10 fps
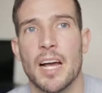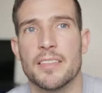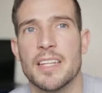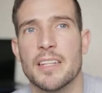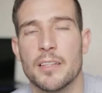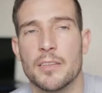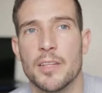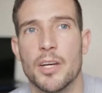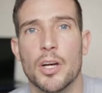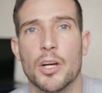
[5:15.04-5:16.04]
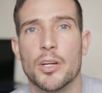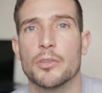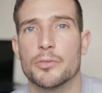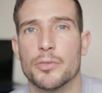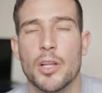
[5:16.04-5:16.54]
I think the hair
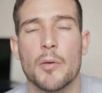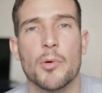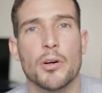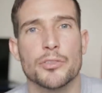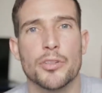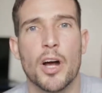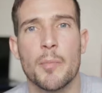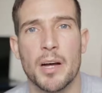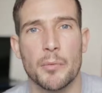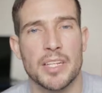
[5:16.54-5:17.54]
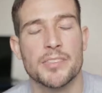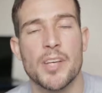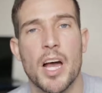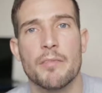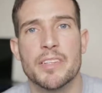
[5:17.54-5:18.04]
goes through a lot more trauma when it's
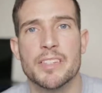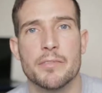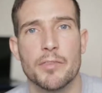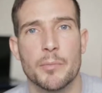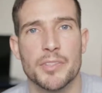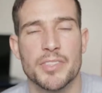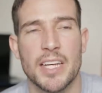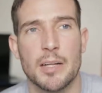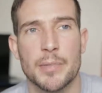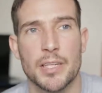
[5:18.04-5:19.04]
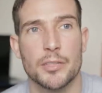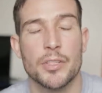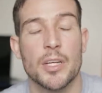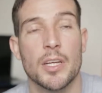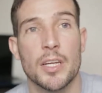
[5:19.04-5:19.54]
harvested from the scalp,
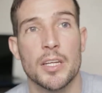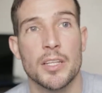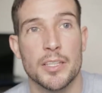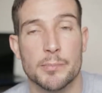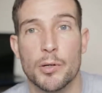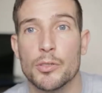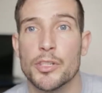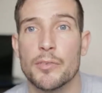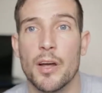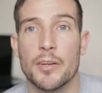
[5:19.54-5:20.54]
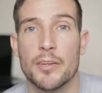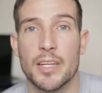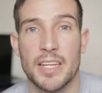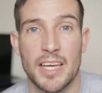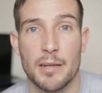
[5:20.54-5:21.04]
because it's punched around.
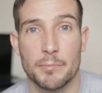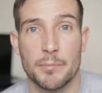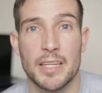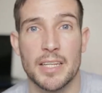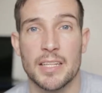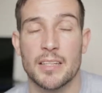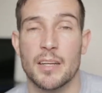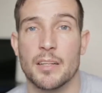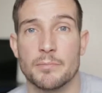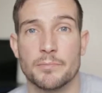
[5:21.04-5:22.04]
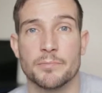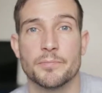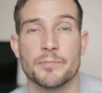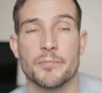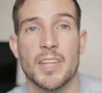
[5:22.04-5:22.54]
It can be
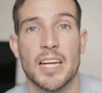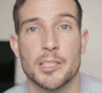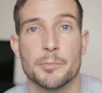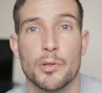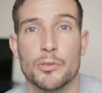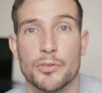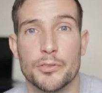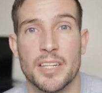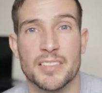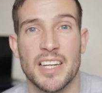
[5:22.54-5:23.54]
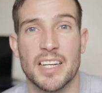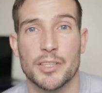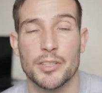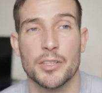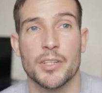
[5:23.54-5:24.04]
exposed to
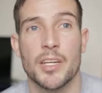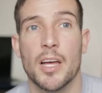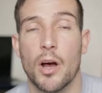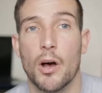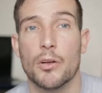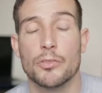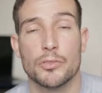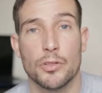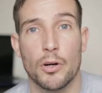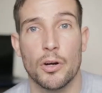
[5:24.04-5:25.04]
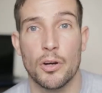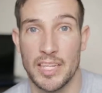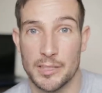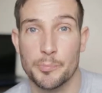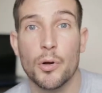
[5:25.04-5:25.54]
transection. Also,
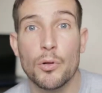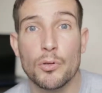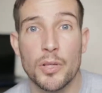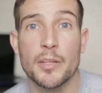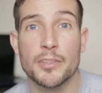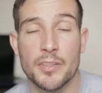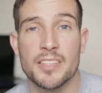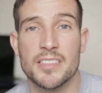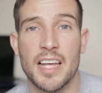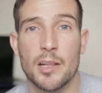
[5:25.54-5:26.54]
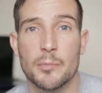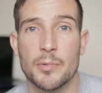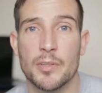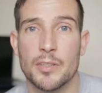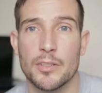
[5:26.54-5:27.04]
it's pulled out of the
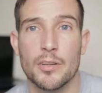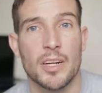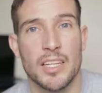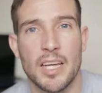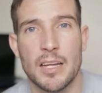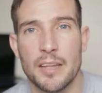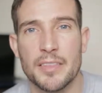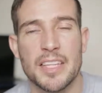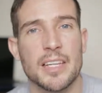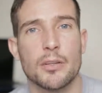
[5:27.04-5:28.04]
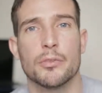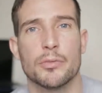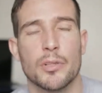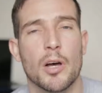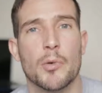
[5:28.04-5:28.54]
scalp, you know, and I think it goes
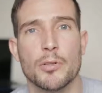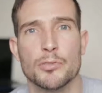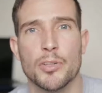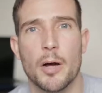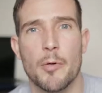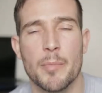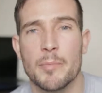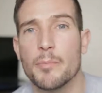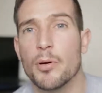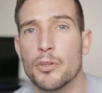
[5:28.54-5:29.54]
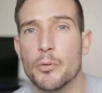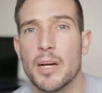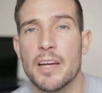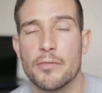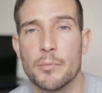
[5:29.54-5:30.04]
through a lot more trauma being pulled
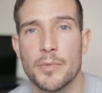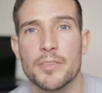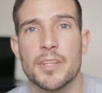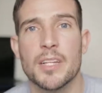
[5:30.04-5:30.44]
away from